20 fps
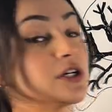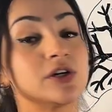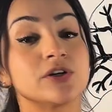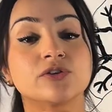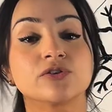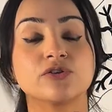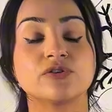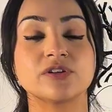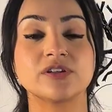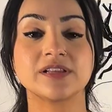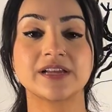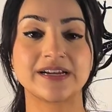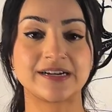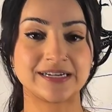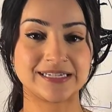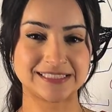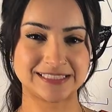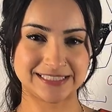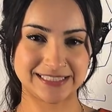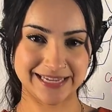through the
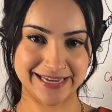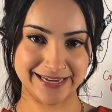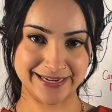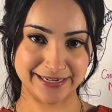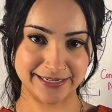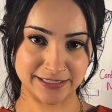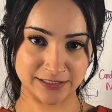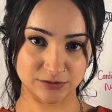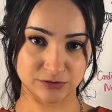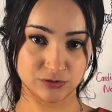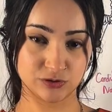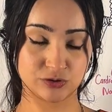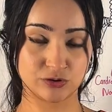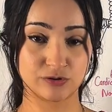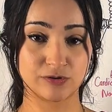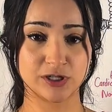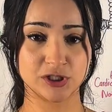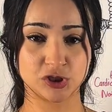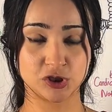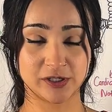larynx, down through
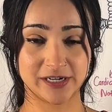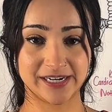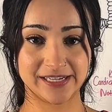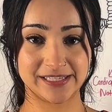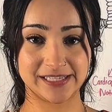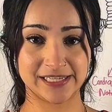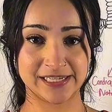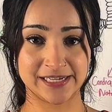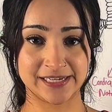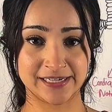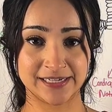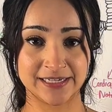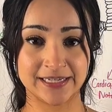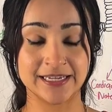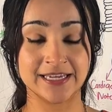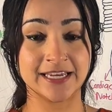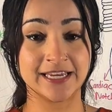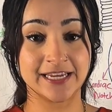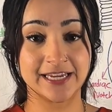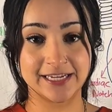our trachea,
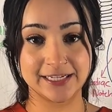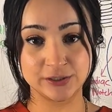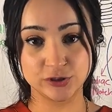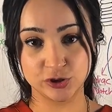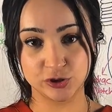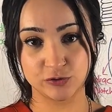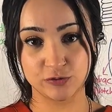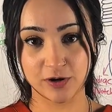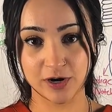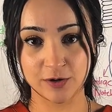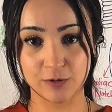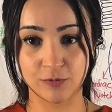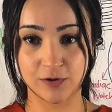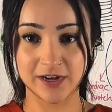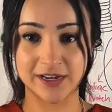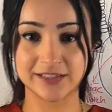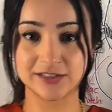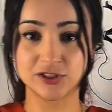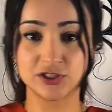into our what?